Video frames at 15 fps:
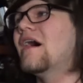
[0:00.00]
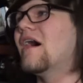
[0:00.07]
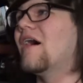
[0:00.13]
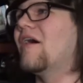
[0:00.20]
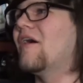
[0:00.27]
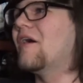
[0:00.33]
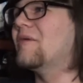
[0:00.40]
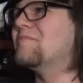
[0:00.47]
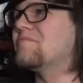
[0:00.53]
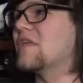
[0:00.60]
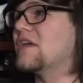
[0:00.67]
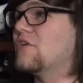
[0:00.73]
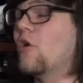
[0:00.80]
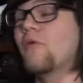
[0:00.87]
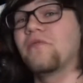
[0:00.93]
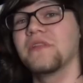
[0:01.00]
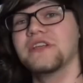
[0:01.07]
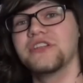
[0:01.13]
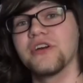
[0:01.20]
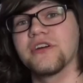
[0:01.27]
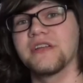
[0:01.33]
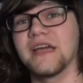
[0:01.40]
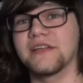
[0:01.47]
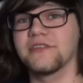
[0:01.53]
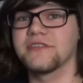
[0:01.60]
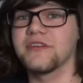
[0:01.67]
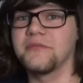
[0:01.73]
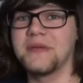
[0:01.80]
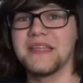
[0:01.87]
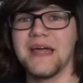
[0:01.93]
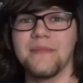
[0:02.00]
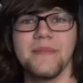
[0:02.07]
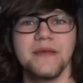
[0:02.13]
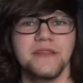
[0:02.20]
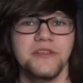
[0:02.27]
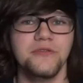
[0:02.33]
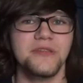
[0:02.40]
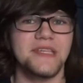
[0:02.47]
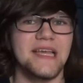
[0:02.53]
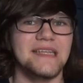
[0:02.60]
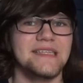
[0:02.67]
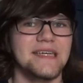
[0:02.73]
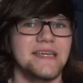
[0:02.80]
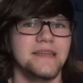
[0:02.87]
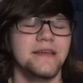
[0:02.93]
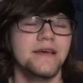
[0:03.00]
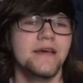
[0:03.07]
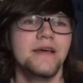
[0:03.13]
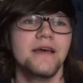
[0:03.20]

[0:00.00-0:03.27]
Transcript: And hopefully Junk Connector is going to be in that Yusei tin.